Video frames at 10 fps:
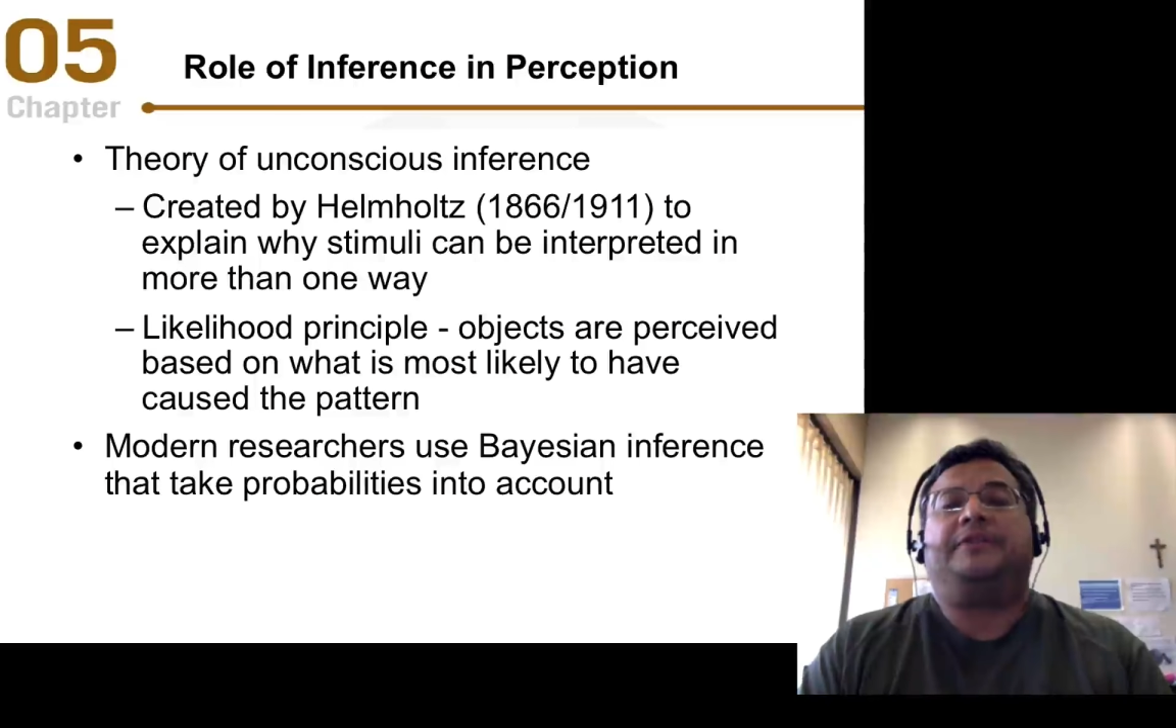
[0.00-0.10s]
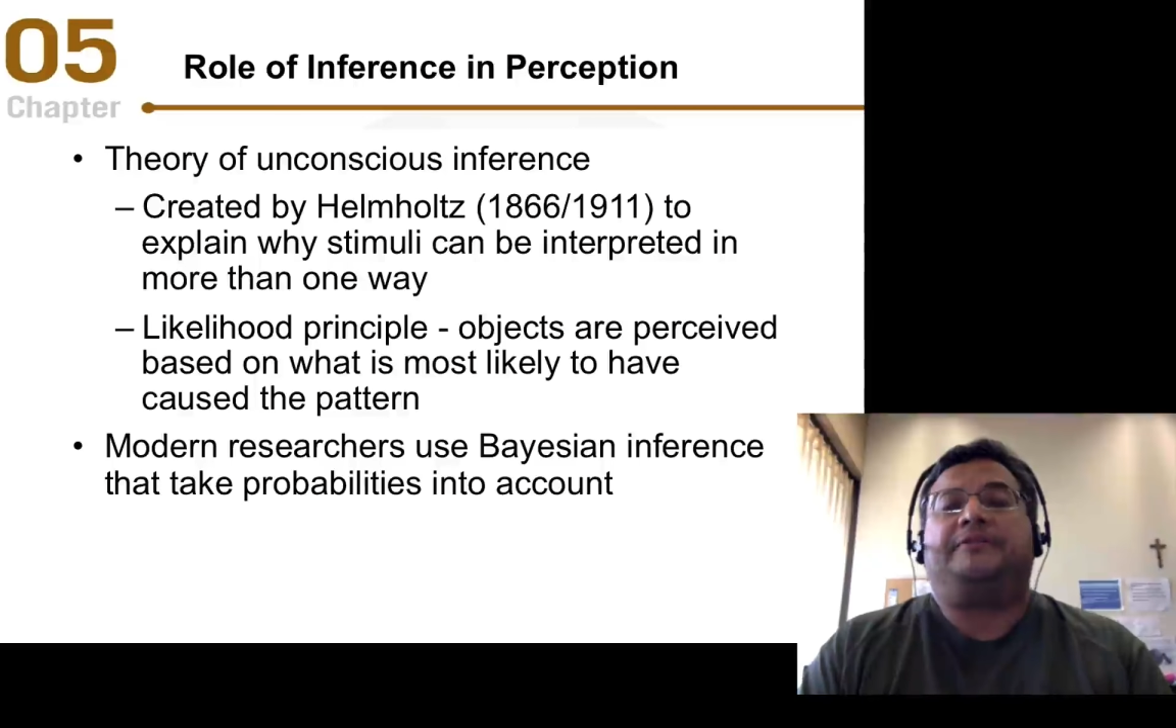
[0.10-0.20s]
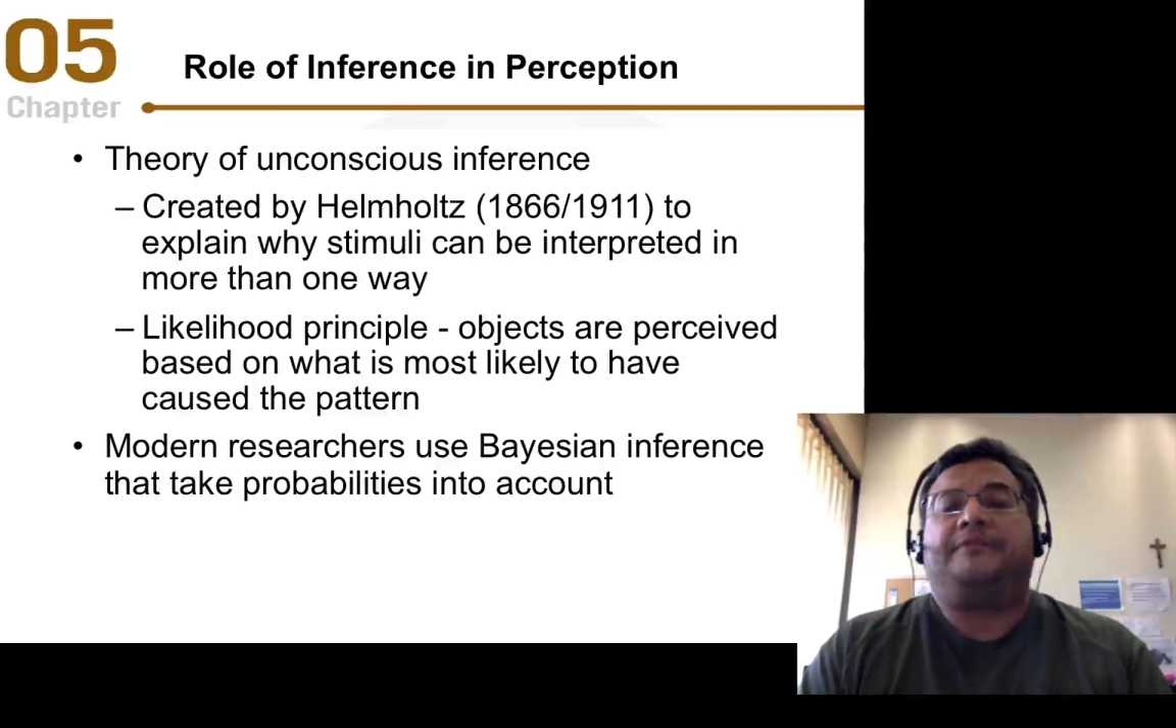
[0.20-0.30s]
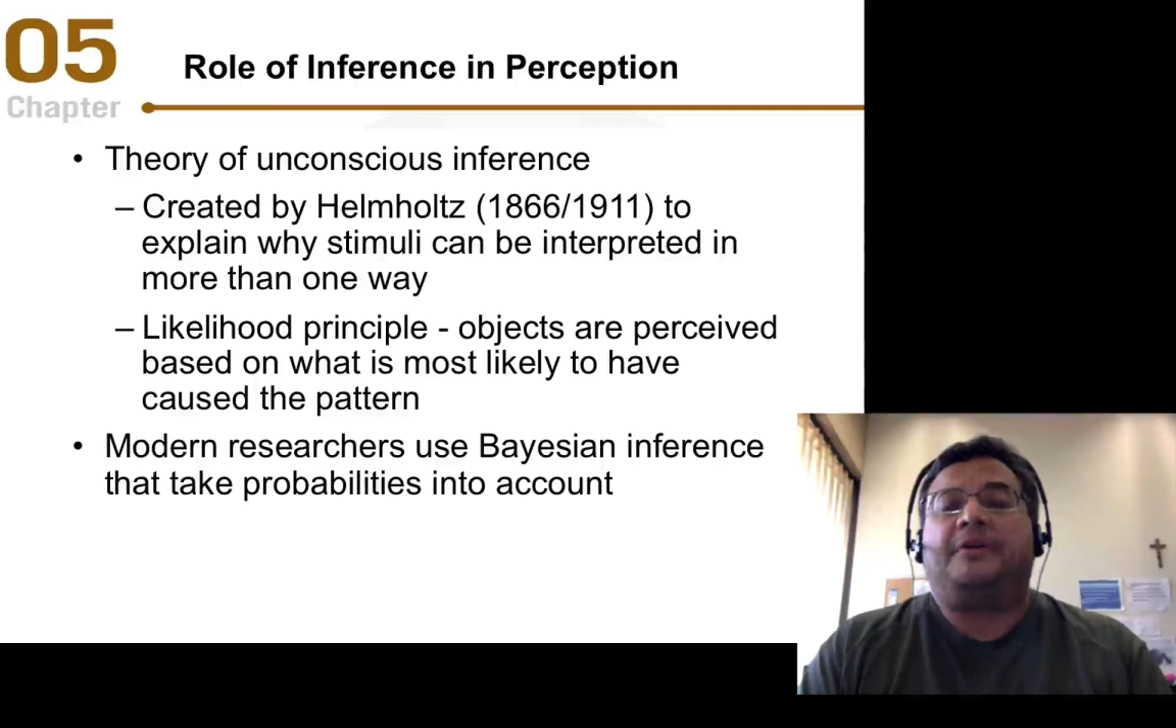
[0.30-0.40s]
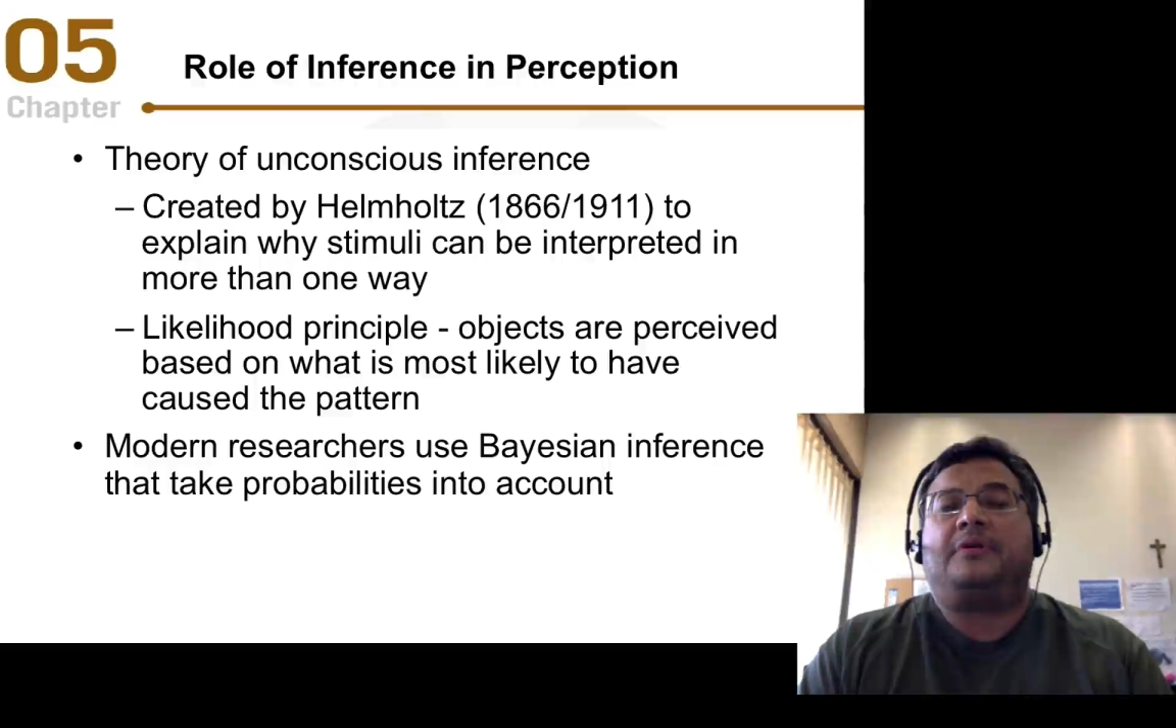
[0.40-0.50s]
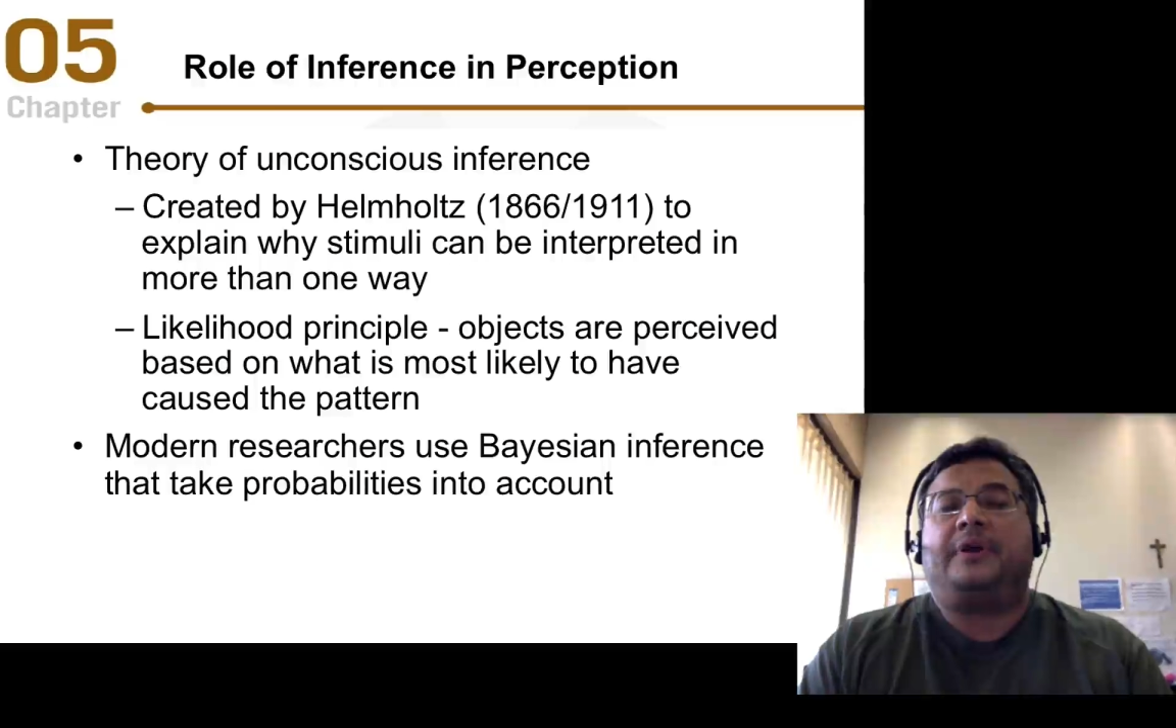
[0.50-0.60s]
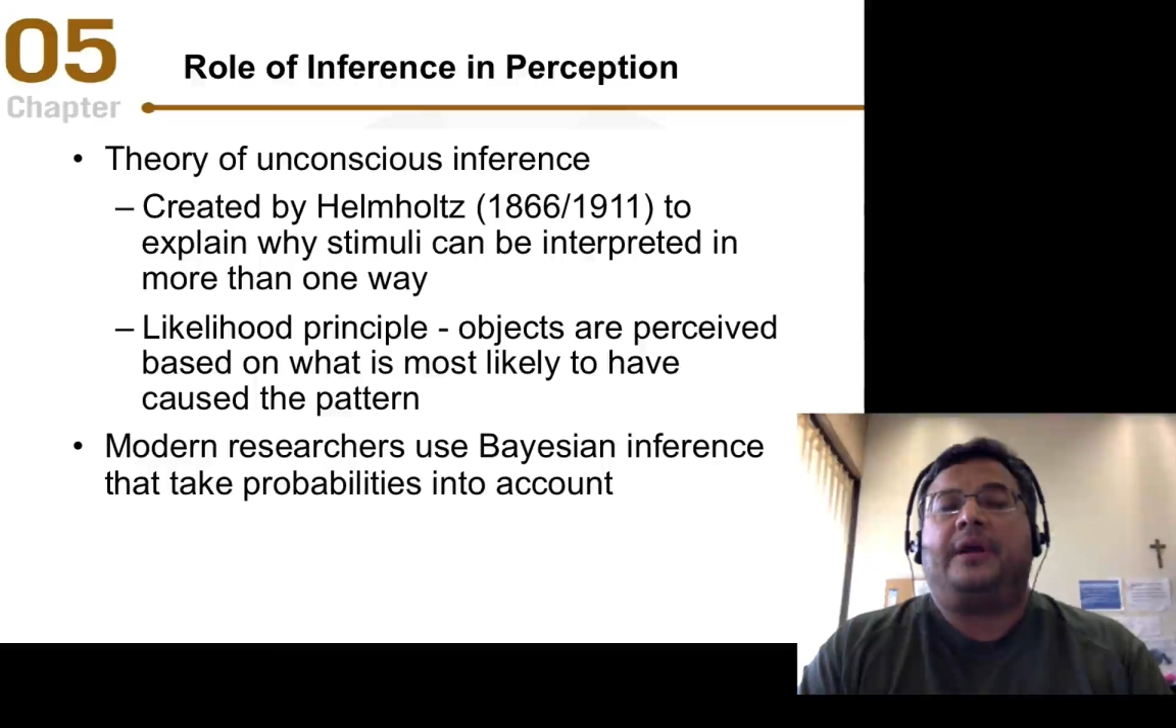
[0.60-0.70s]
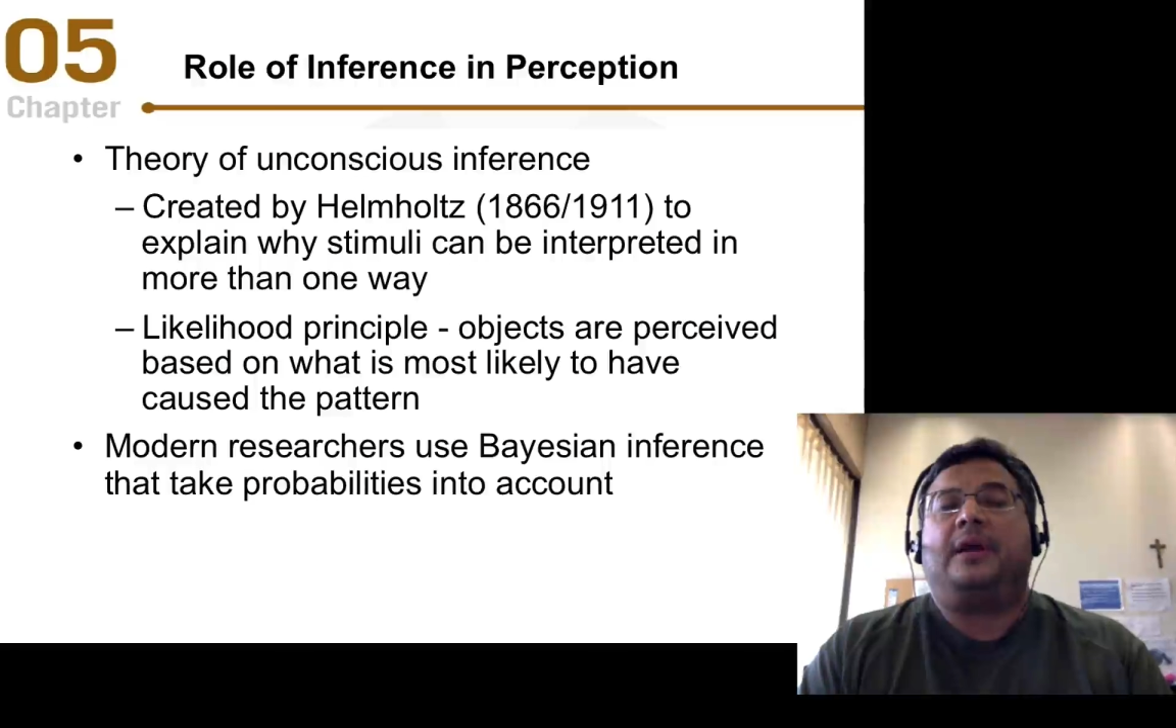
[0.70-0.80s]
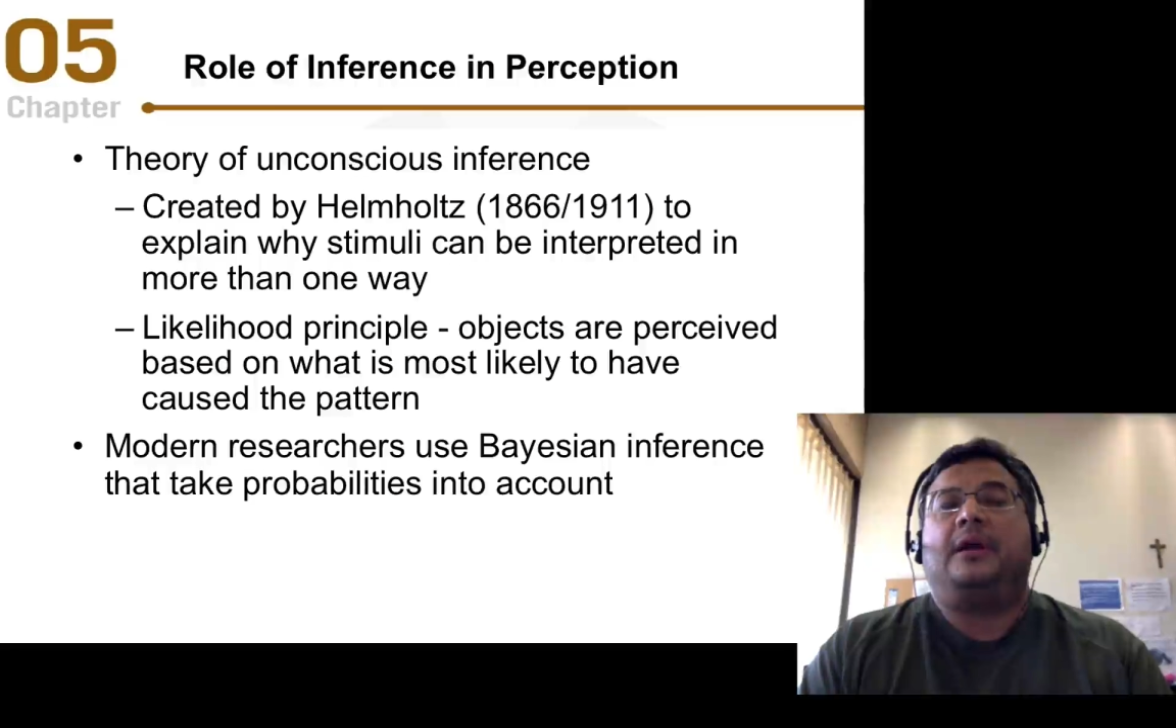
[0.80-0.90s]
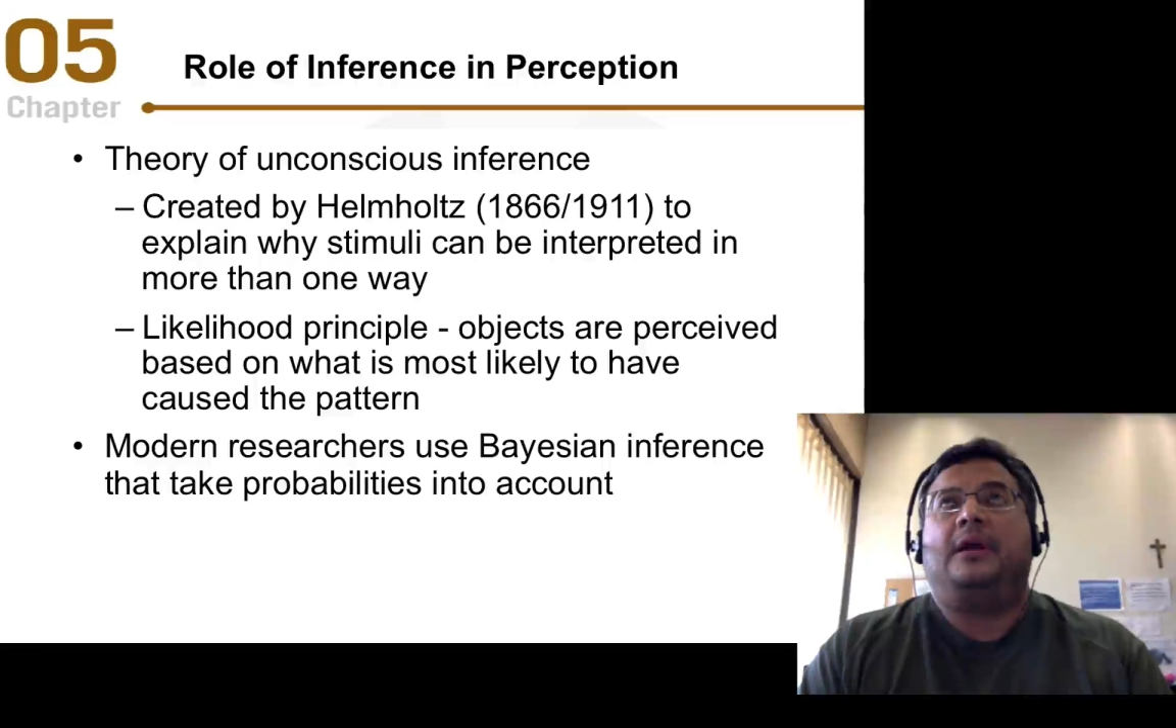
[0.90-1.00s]

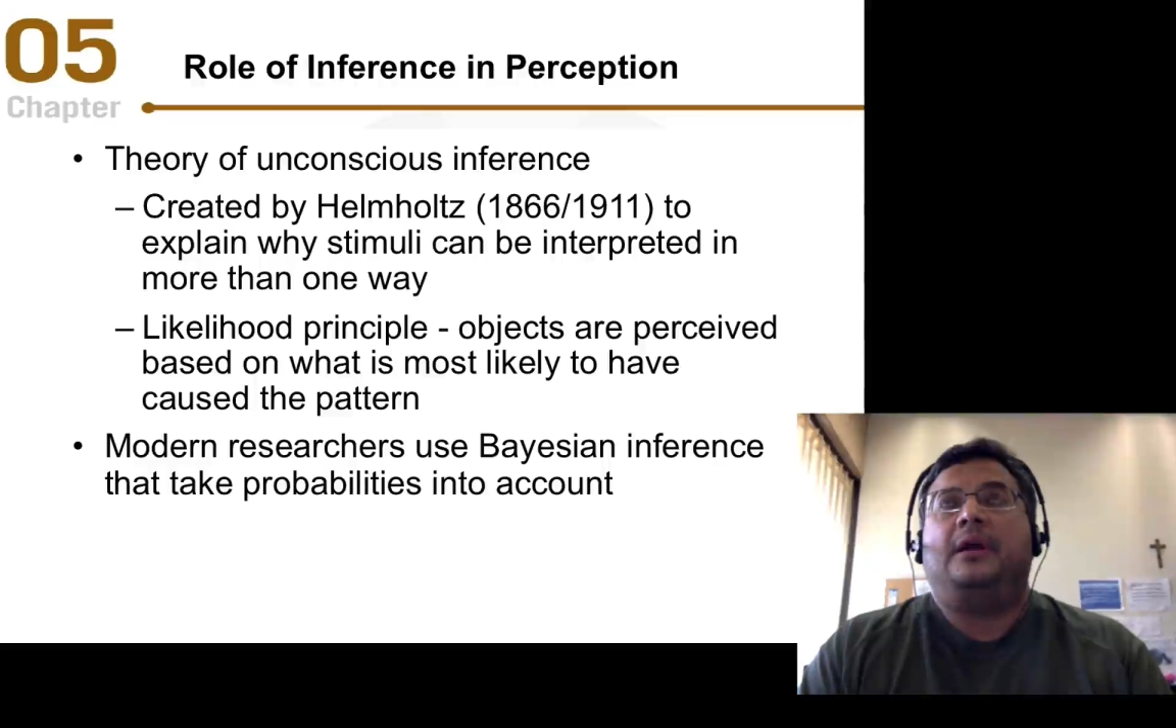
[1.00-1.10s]
inferring